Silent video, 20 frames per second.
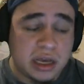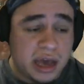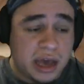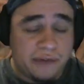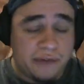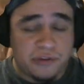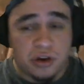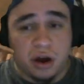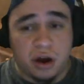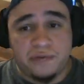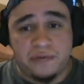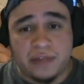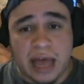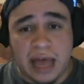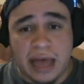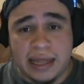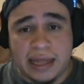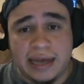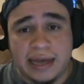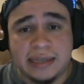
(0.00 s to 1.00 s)
If you're on
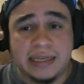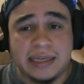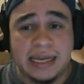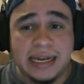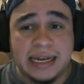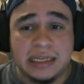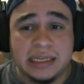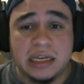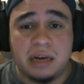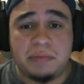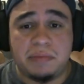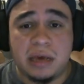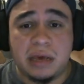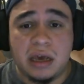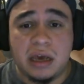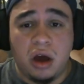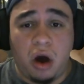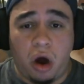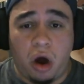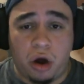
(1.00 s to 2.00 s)
flatlands, it is going to be
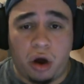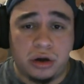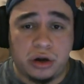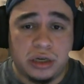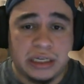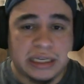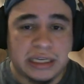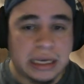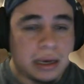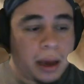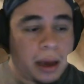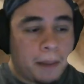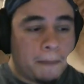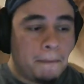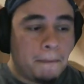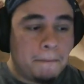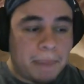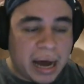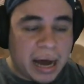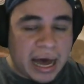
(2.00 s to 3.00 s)
harder to see,
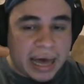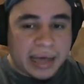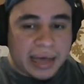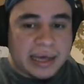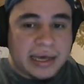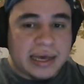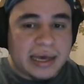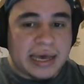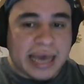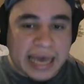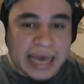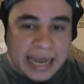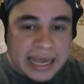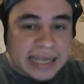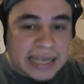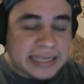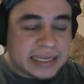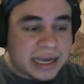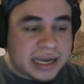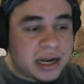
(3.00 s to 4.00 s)
but it
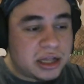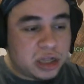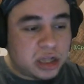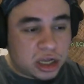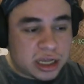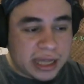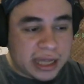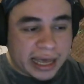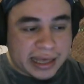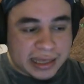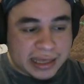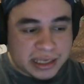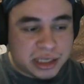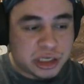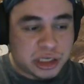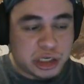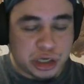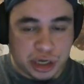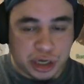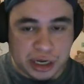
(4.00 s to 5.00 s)
is going to look like this
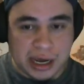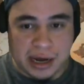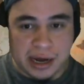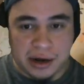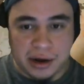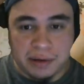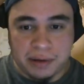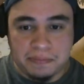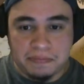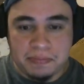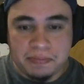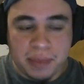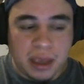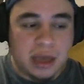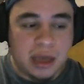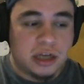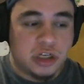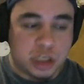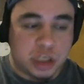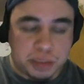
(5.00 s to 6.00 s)
to your gunner.
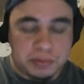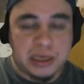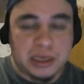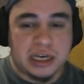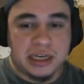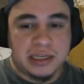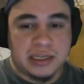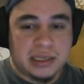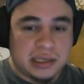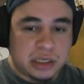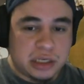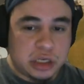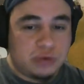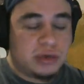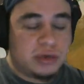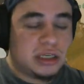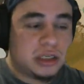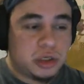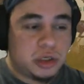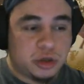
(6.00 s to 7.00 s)
Just because you
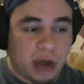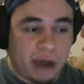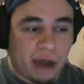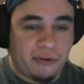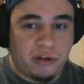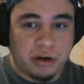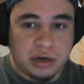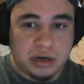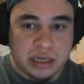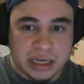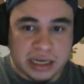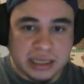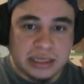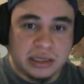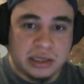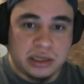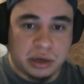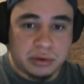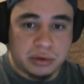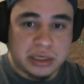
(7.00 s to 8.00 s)
as the driver
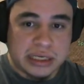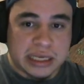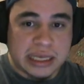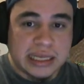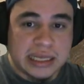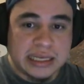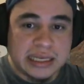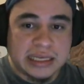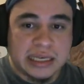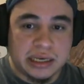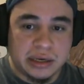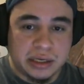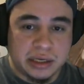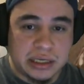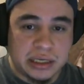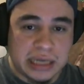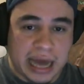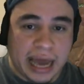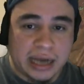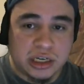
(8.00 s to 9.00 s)
don't see these
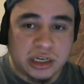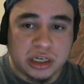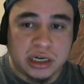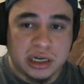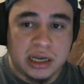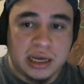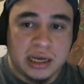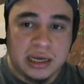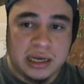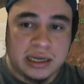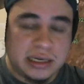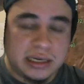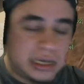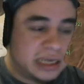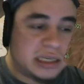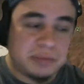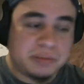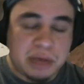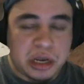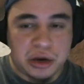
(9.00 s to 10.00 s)
kills in action
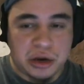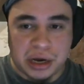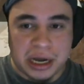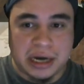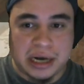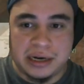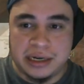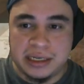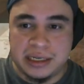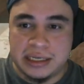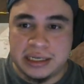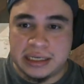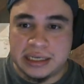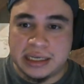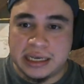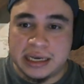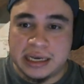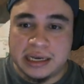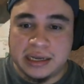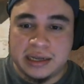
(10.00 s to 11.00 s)
doesn't mean your gunner doesn't
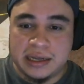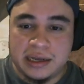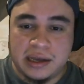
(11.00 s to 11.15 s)
see it.